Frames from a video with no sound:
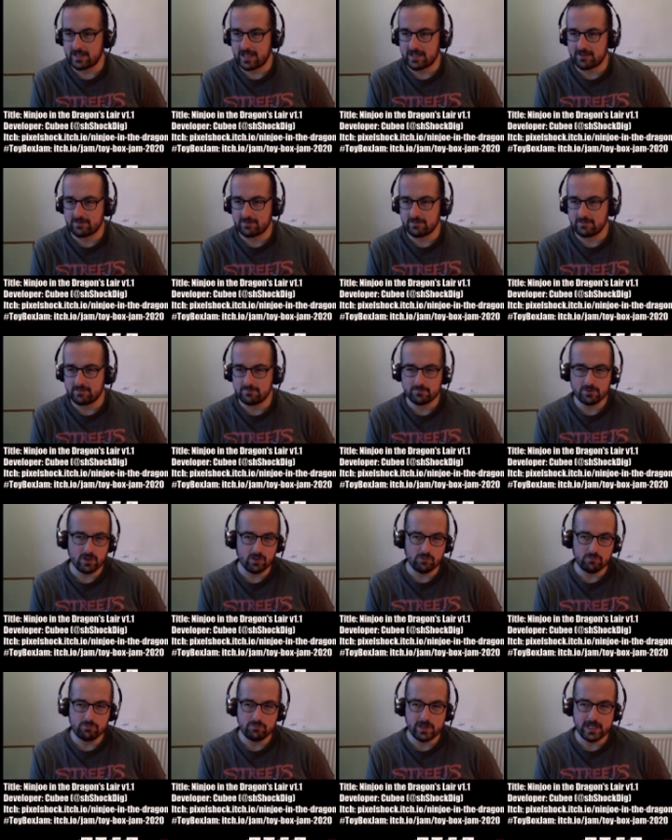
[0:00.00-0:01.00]
I
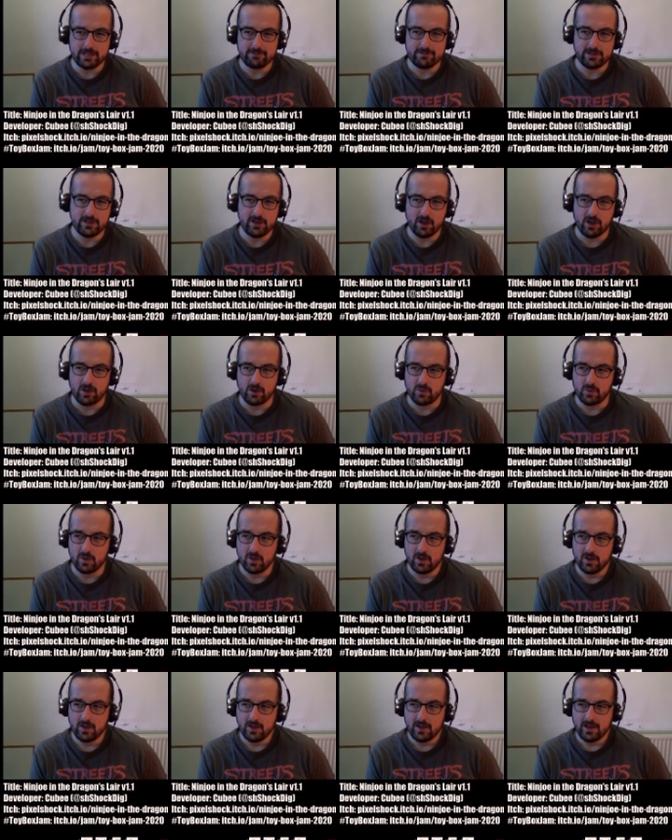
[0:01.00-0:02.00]
don't really know
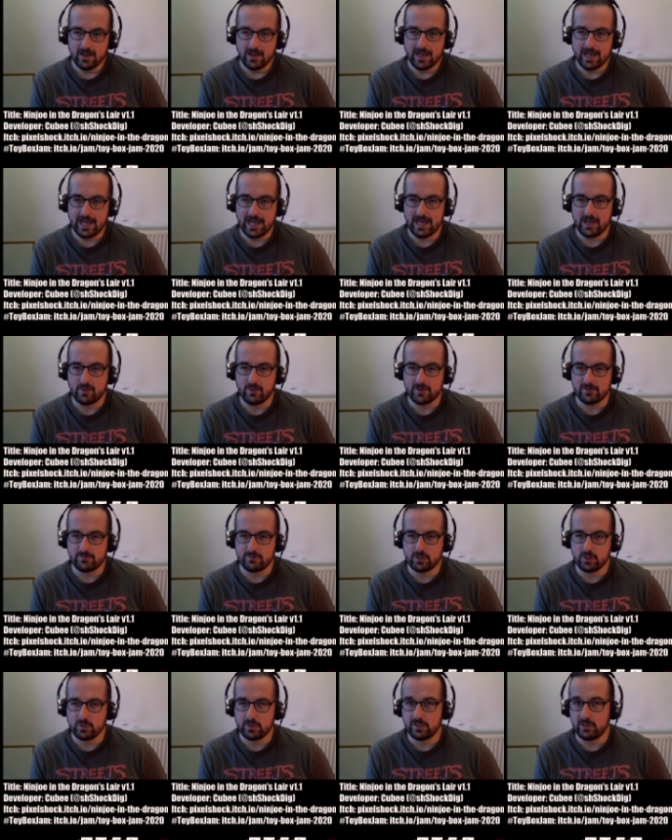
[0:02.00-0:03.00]
how it's
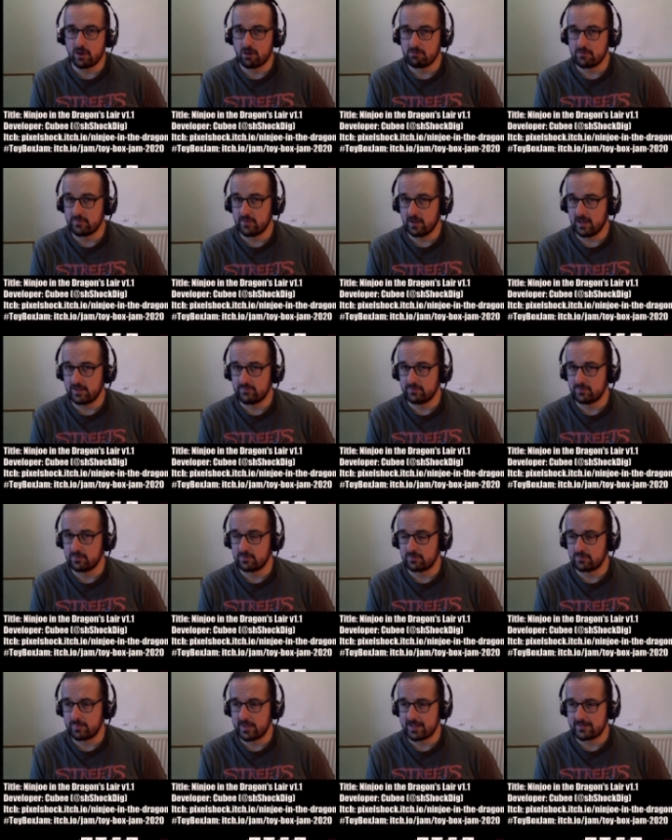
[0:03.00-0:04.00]
doing all of the level
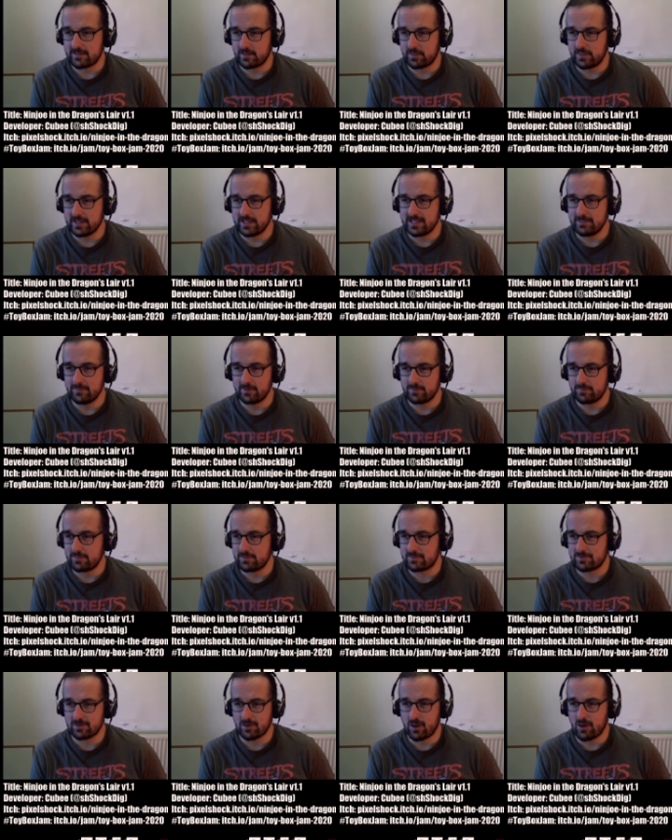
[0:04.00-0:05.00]
space. I think it must be
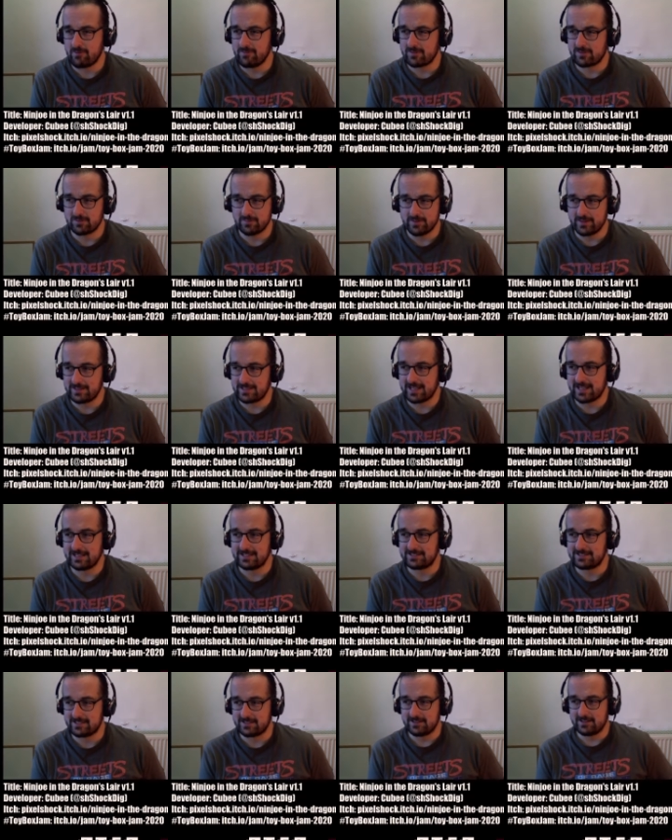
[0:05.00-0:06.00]
storing some of the
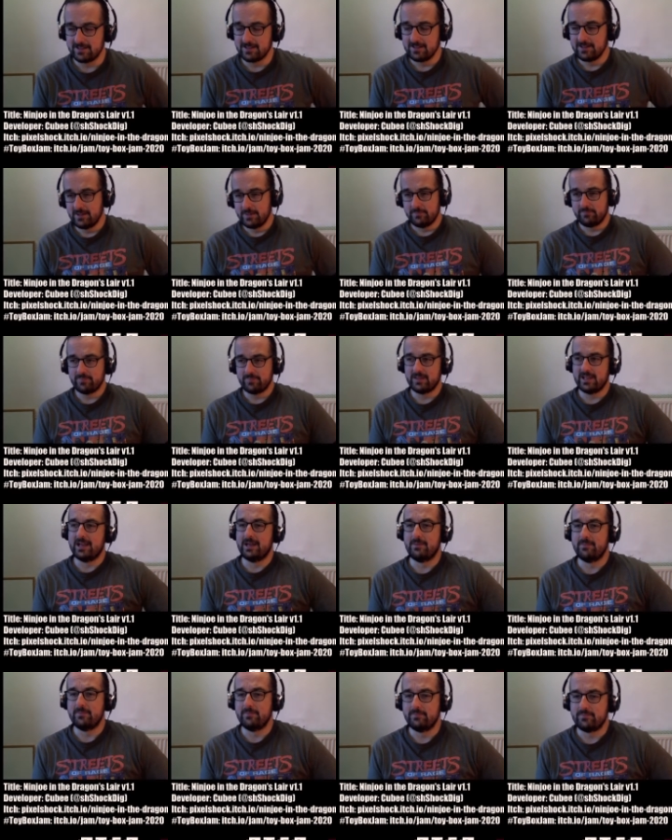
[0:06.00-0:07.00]
data.
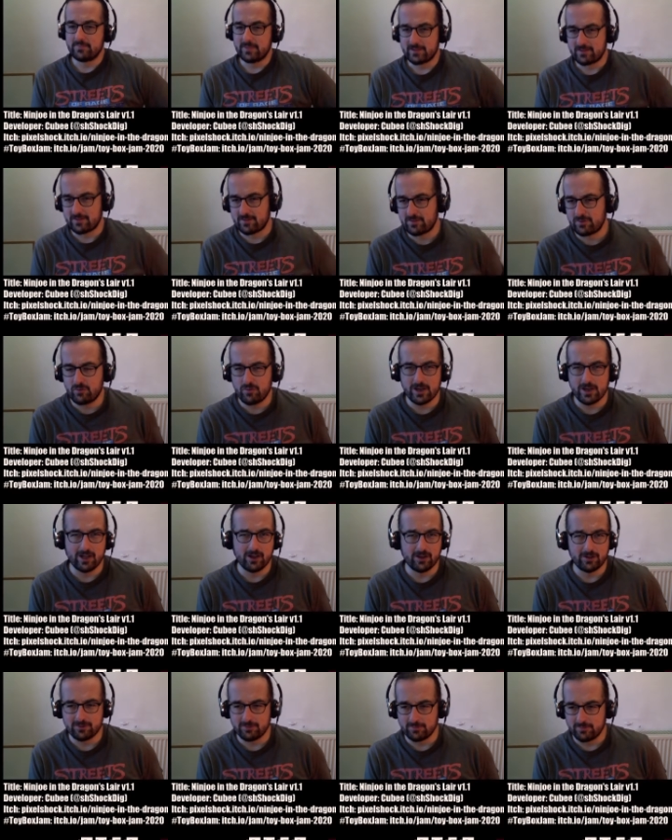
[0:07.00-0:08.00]
There's a string
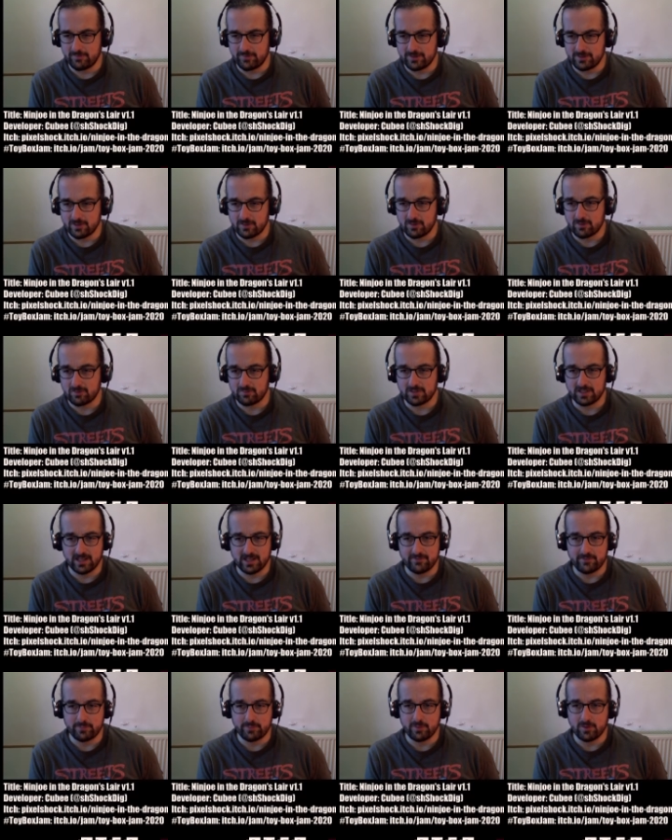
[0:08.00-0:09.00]
or something, doing some
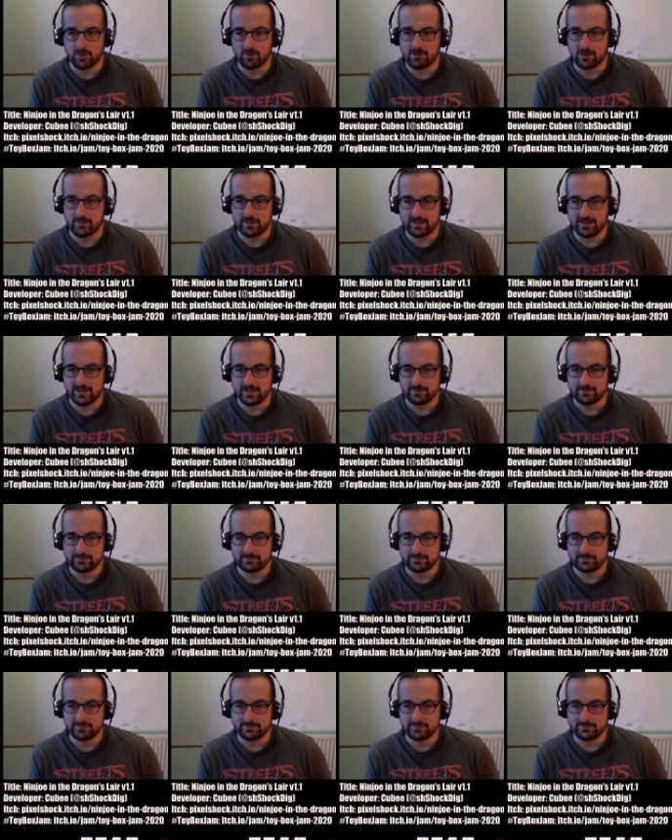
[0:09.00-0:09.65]
clever programming there.